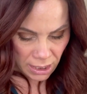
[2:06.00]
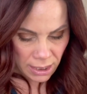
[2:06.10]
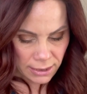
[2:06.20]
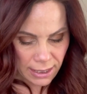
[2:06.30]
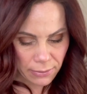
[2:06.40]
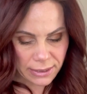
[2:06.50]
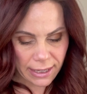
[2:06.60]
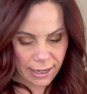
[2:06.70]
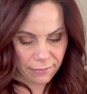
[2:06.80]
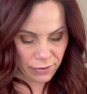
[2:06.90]
So I was
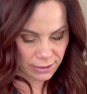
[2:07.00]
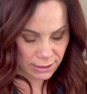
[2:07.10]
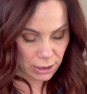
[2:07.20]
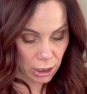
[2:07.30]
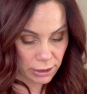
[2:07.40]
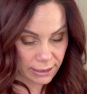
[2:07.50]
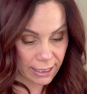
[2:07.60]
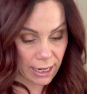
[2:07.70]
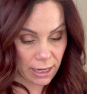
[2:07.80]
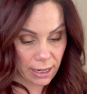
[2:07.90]
like if this is hard to
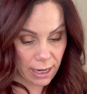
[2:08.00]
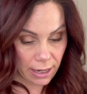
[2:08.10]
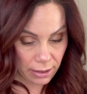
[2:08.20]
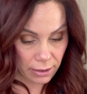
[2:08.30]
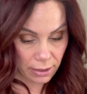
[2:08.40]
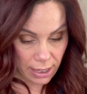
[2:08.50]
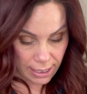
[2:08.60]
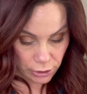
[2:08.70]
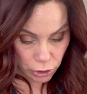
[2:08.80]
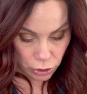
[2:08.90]
get
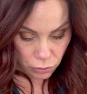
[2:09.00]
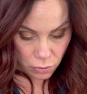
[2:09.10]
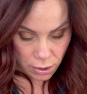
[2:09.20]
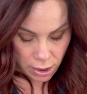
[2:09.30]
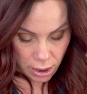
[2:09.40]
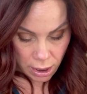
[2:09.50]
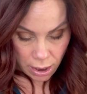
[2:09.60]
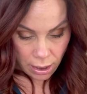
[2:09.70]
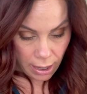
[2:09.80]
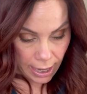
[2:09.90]
into,
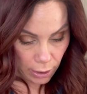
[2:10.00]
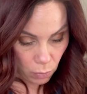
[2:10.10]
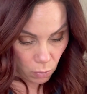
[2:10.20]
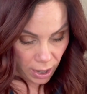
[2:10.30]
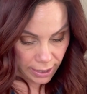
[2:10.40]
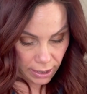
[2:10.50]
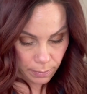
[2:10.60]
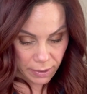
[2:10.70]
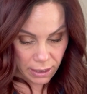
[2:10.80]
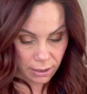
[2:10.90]
I don't want it
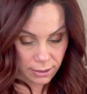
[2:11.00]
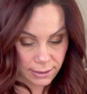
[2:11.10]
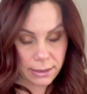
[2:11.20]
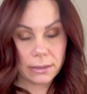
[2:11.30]
because